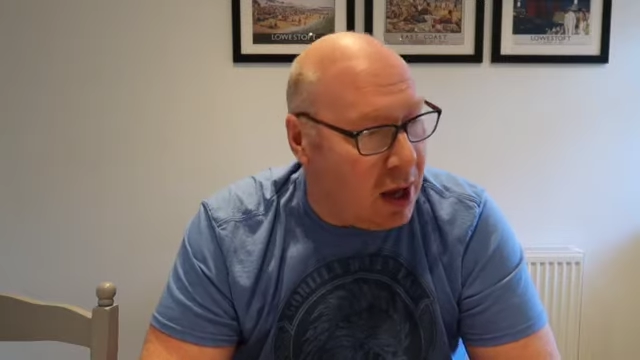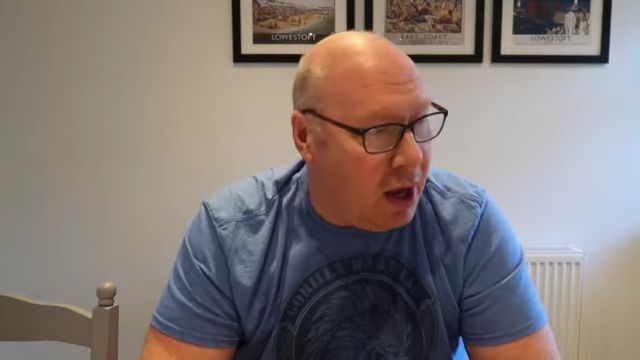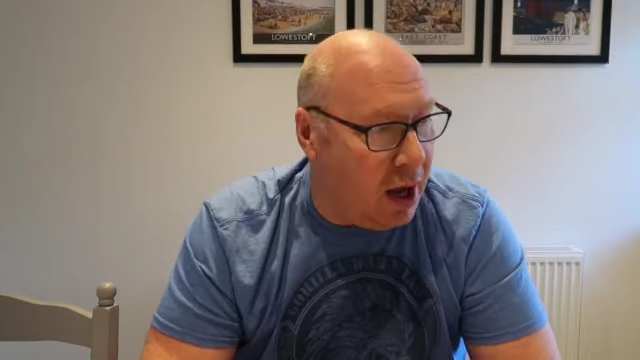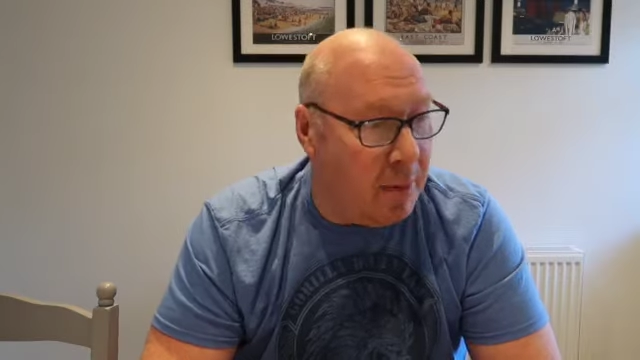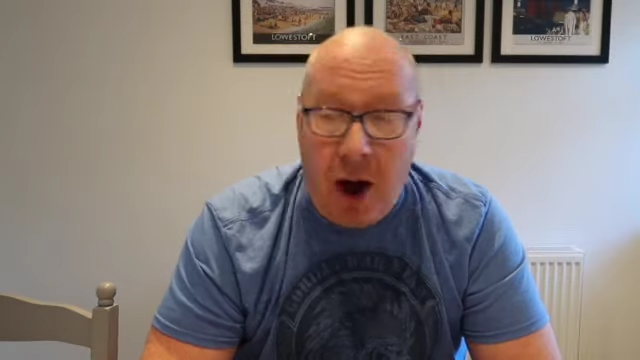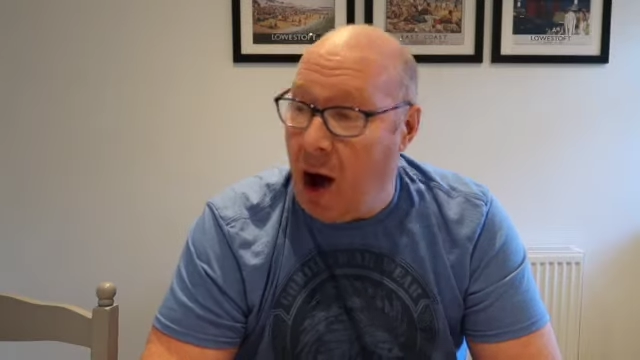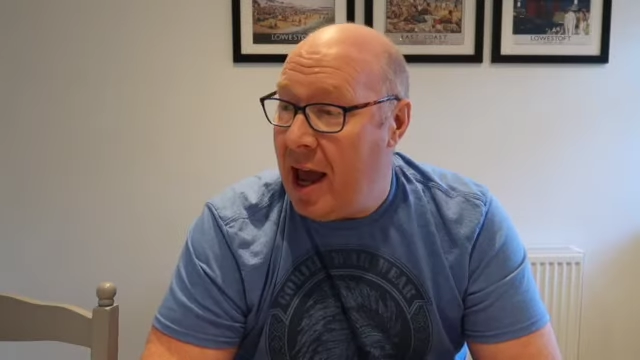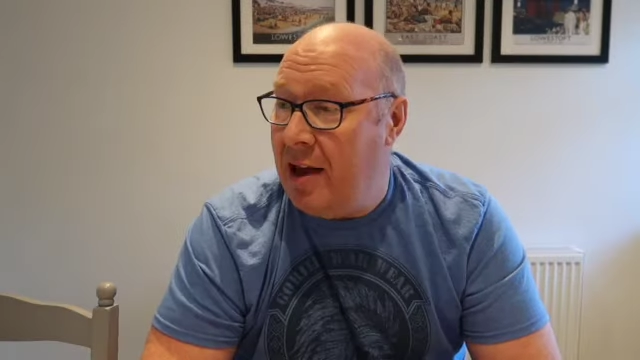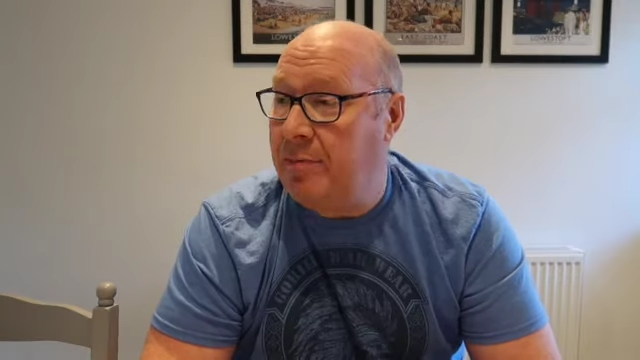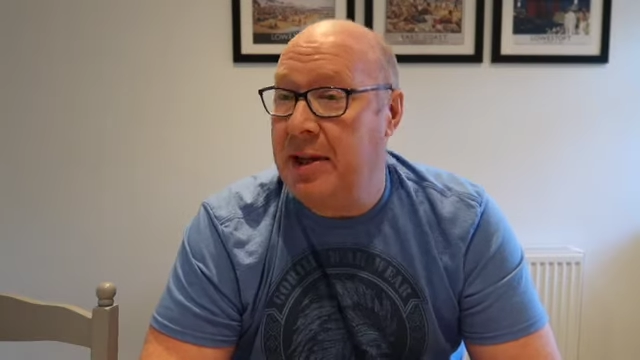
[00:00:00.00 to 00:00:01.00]
um, I
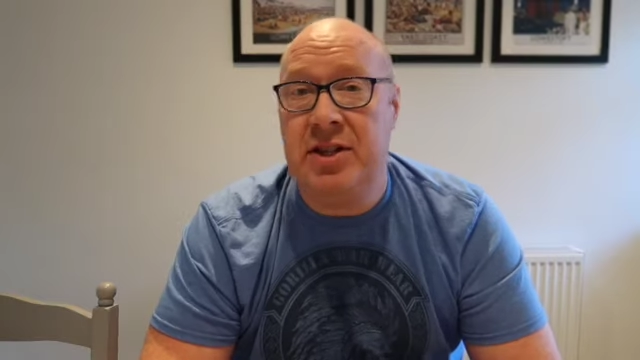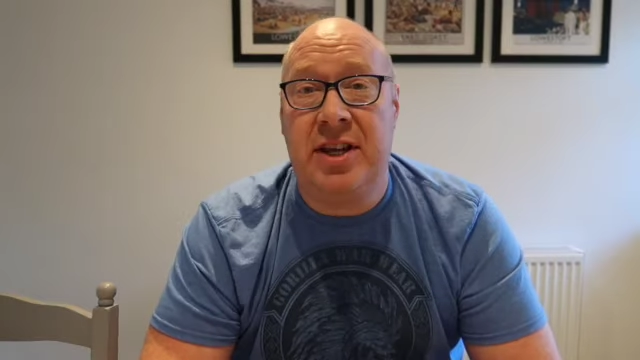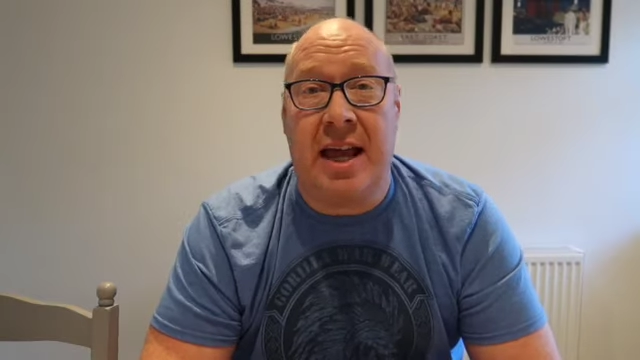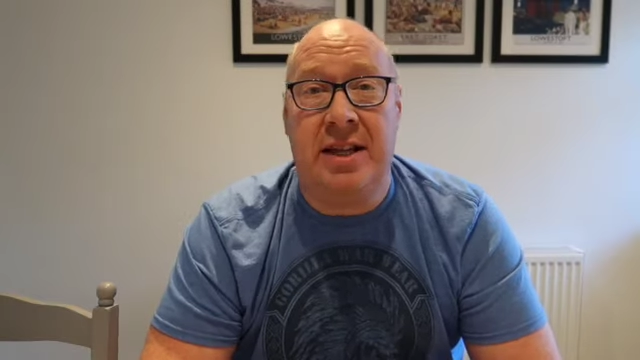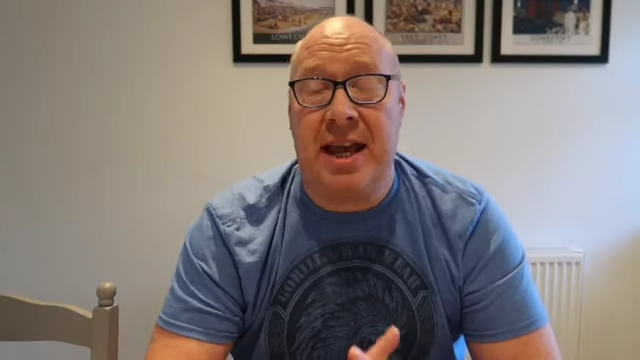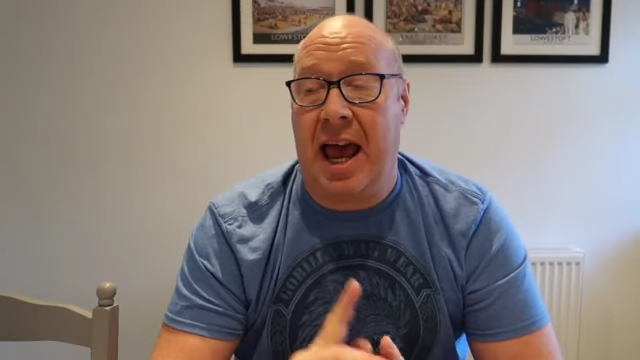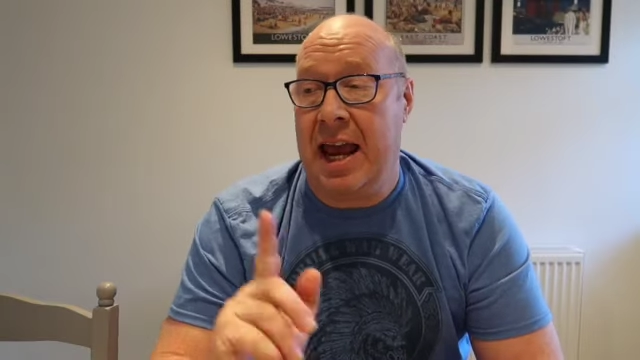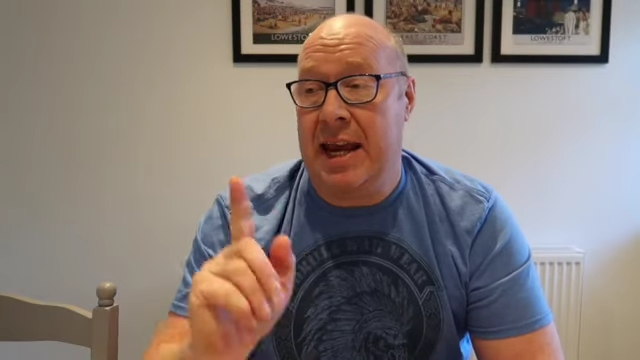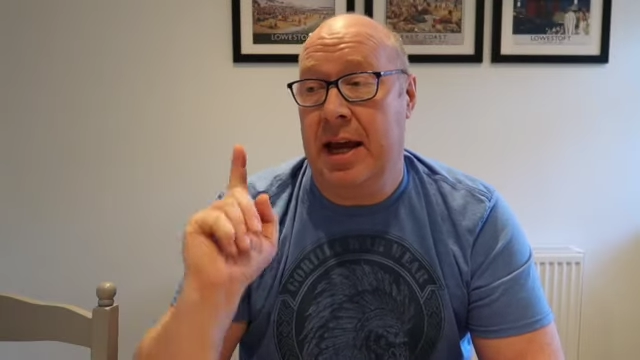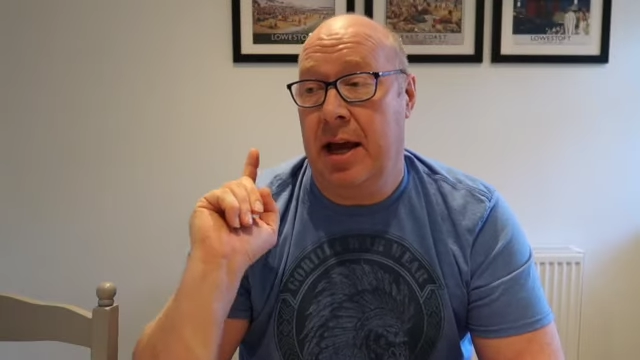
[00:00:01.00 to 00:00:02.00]
have been sent
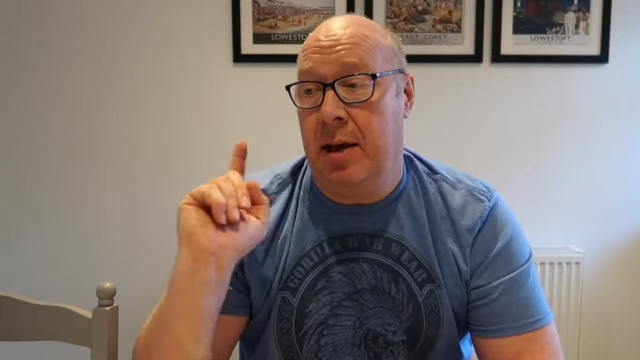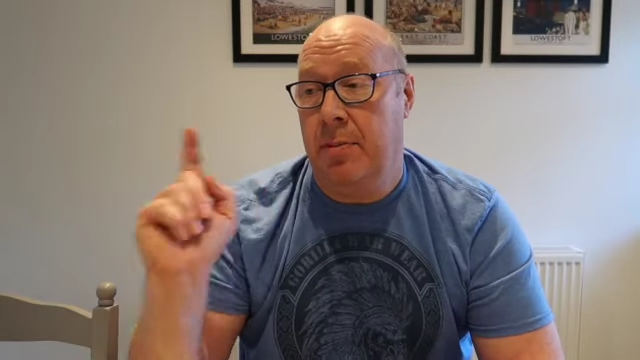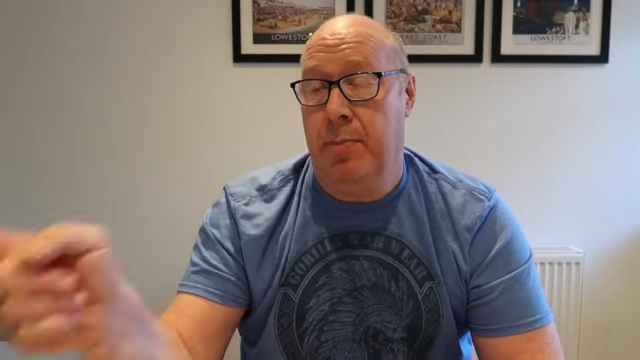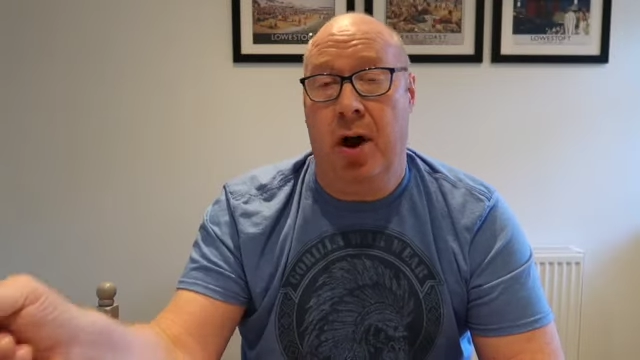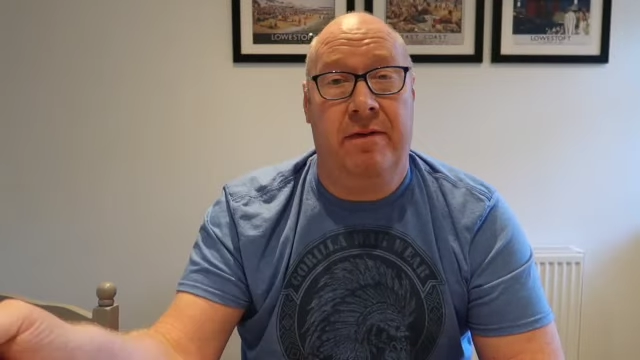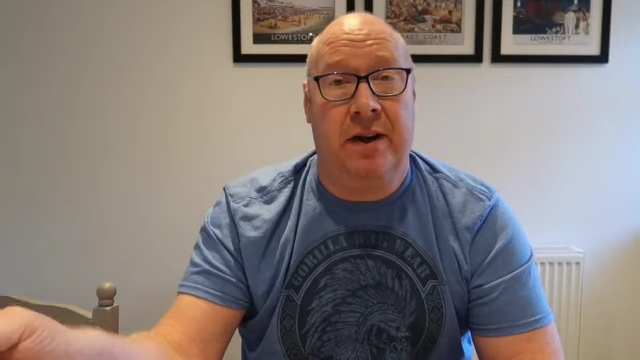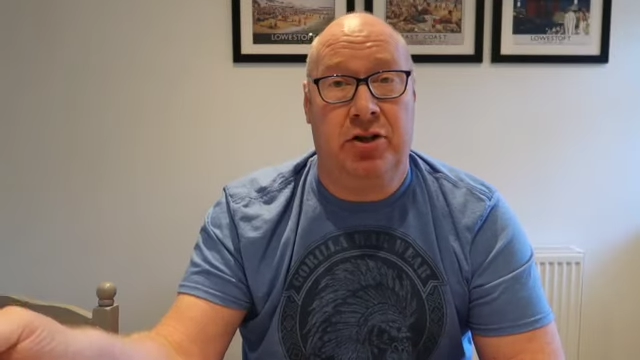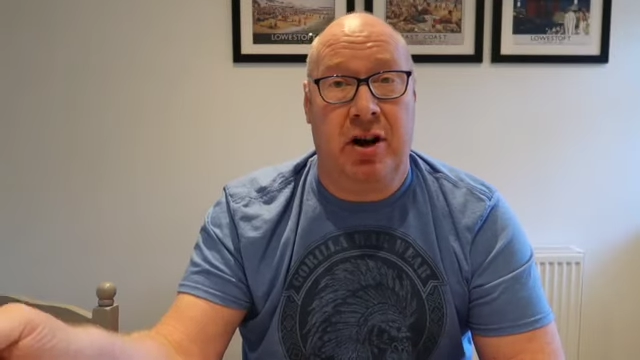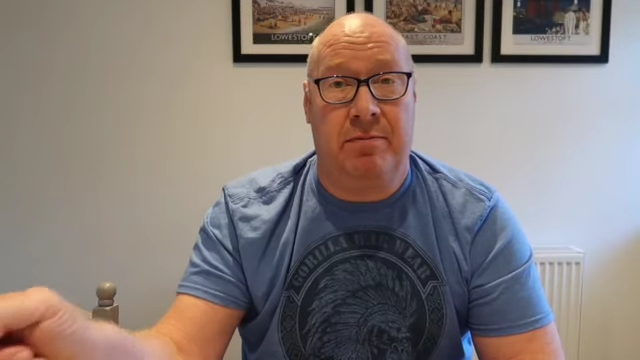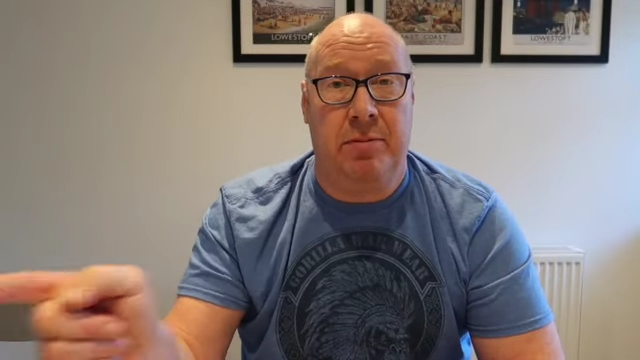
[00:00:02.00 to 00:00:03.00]
a perfect
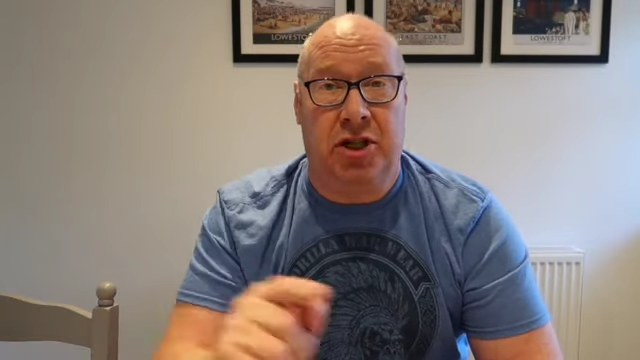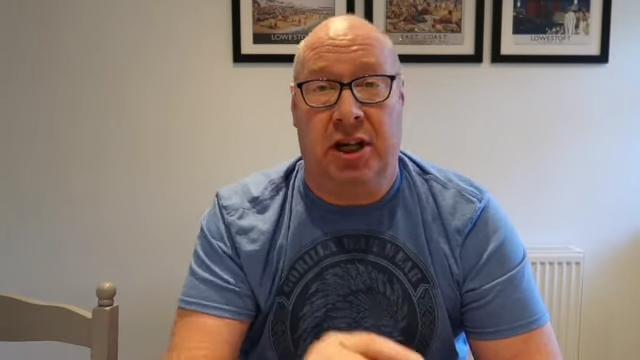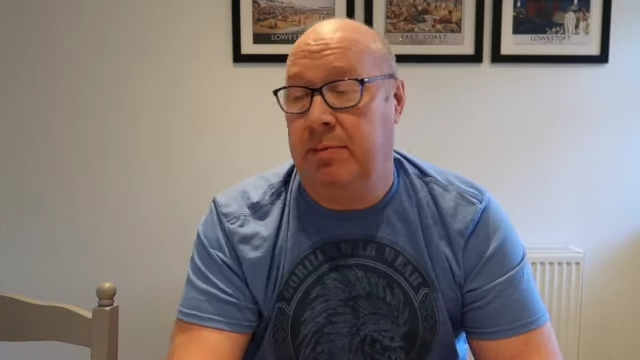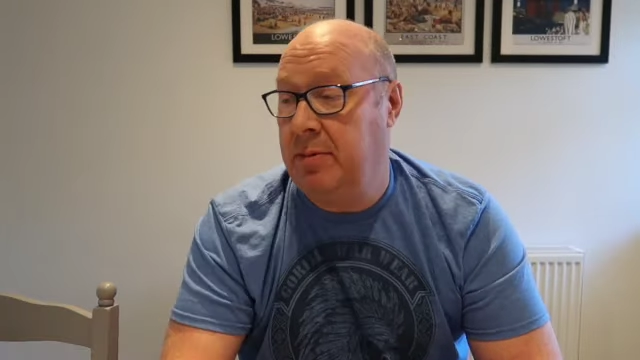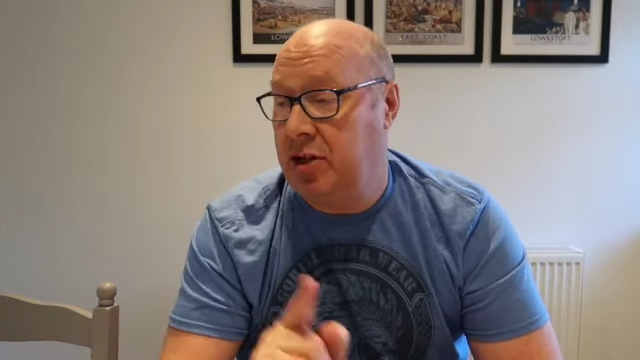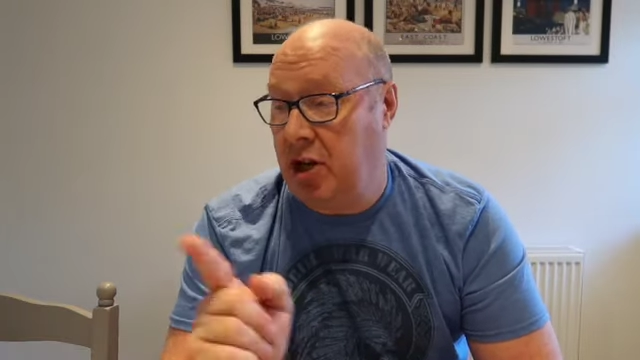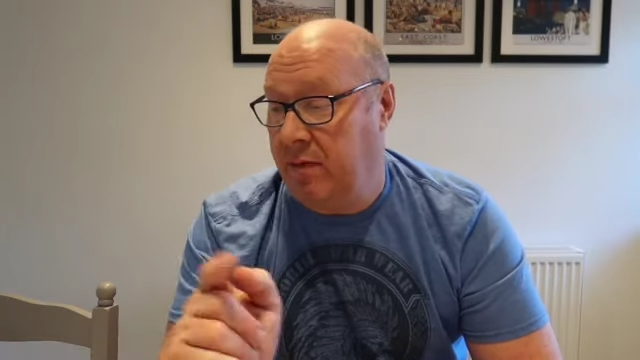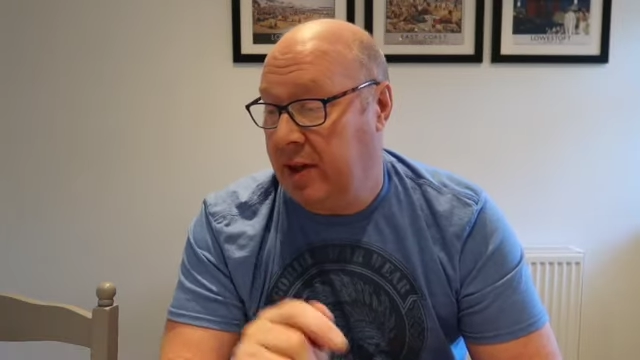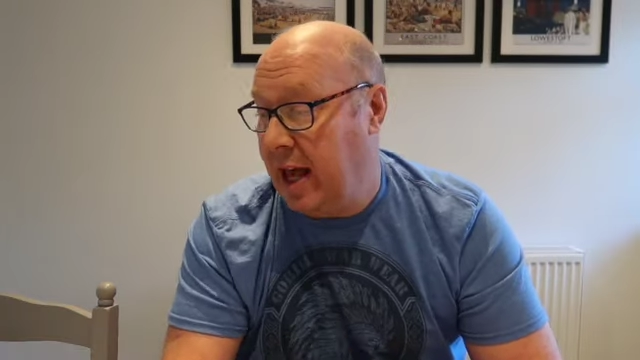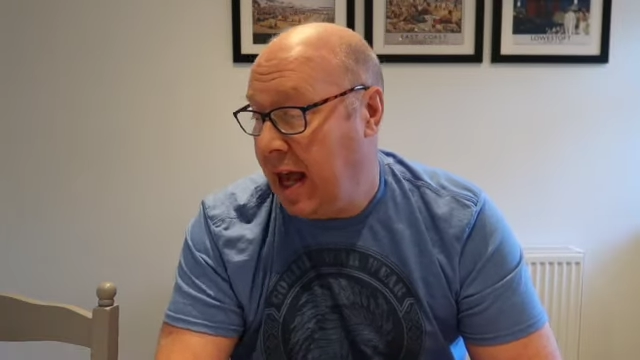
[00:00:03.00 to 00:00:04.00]
draft machine that's
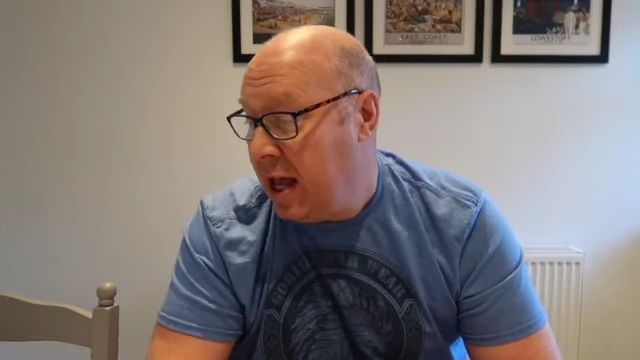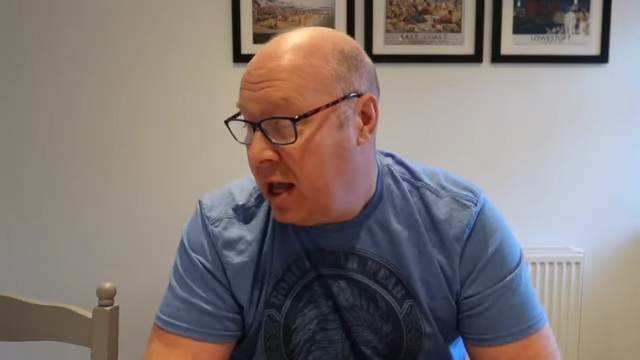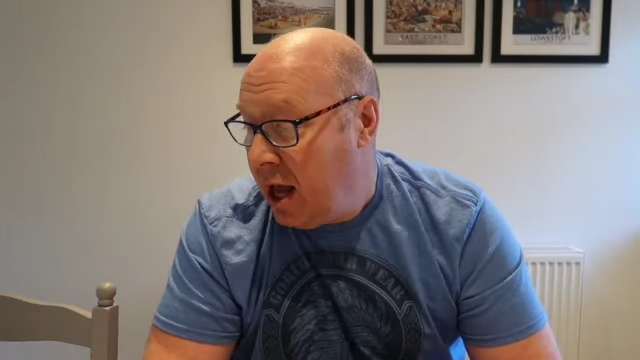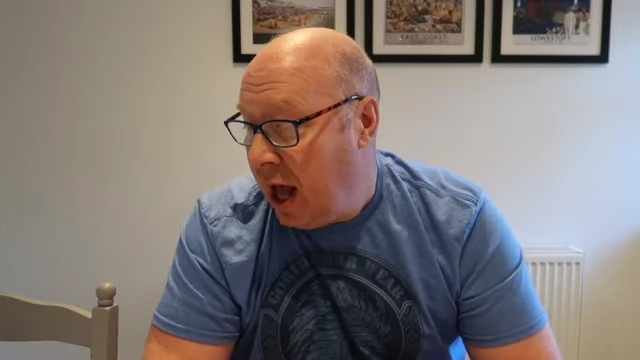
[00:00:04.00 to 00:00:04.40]
over there.